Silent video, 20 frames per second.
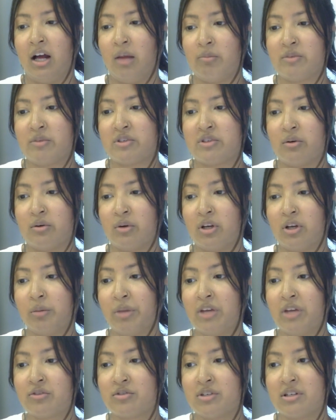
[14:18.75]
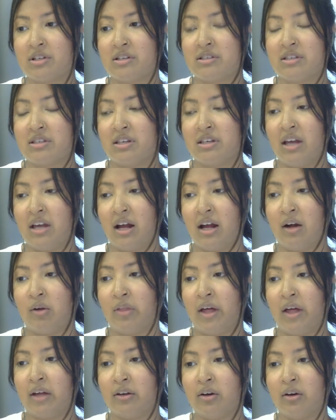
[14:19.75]
So it'll be interesting to see how
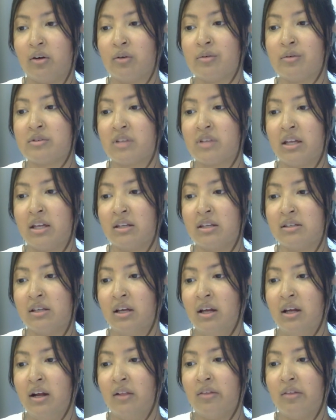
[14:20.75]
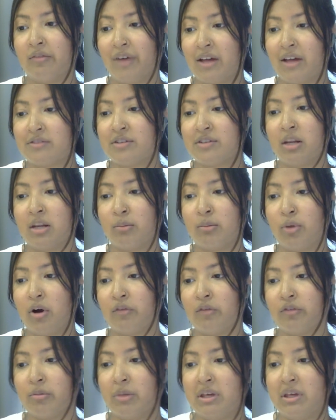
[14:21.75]
that goes. And the fascinating
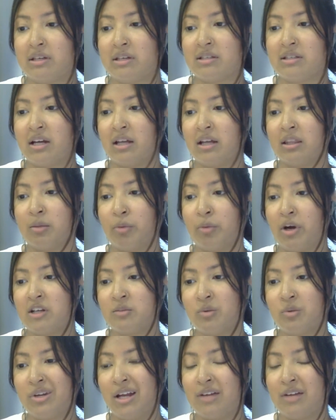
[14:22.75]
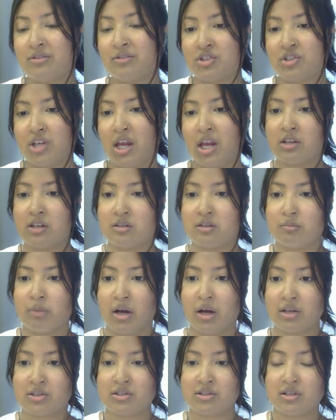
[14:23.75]
part for me is that the price point hasn't changed
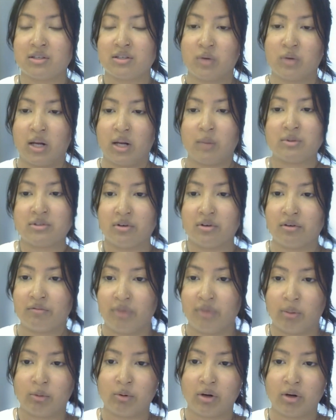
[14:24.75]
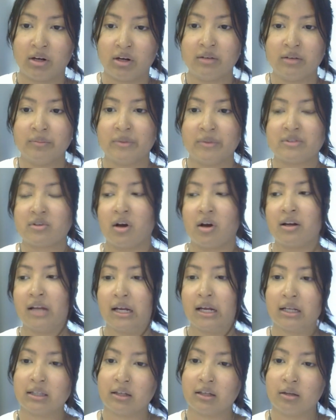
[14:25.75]
much since when I was here in February. It's gone
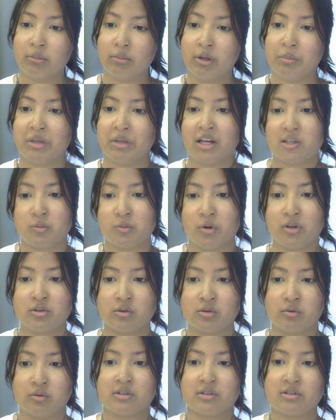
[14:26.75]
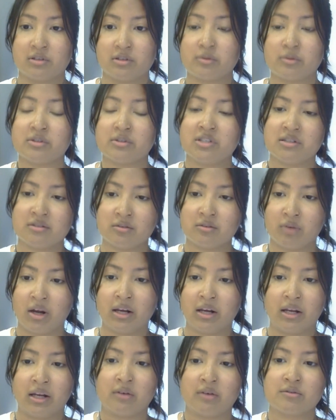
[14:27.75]
down a little bit because we're in tourist low season
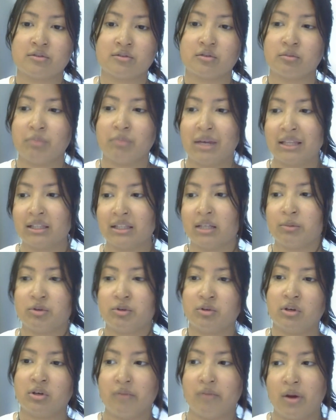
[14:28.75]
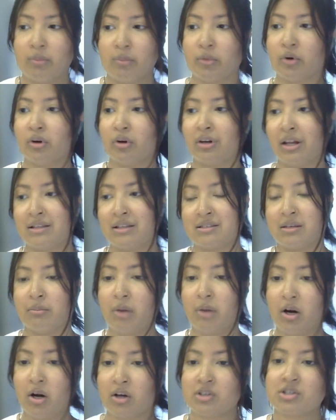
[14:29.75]
right now. So mainly between November and I'd say
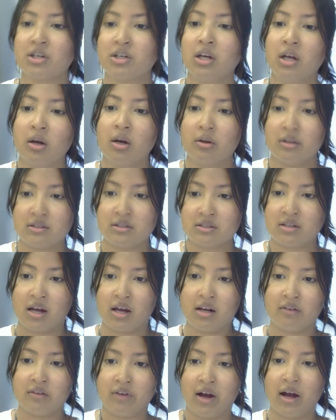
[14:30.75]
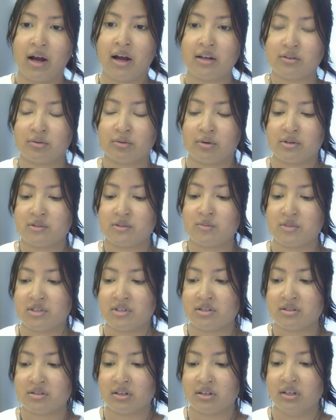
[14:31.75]
March, it's kind of high tourism
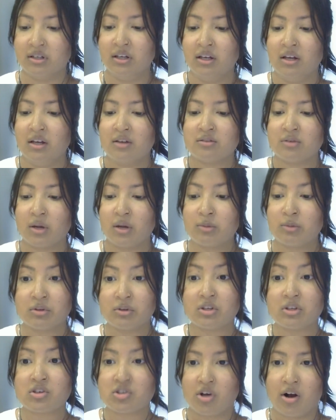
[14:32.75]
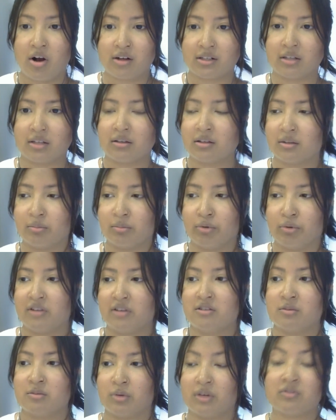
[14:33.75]
season. So I was really shocked. I thought the
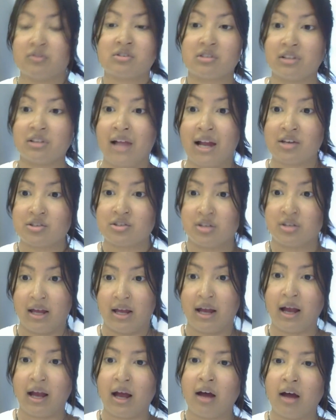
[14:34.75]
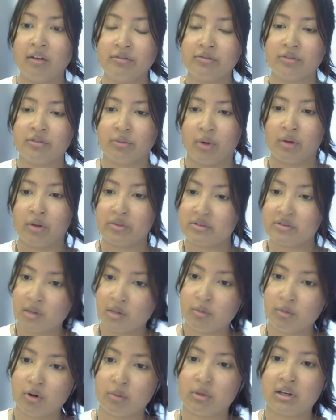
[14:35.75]
prices would have slashed in half throughout the
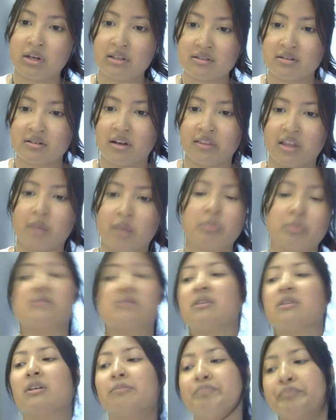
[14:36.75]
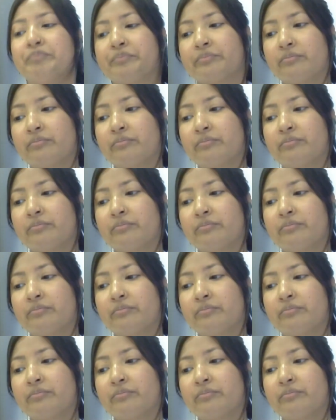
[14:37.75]
summer when it's not that busy.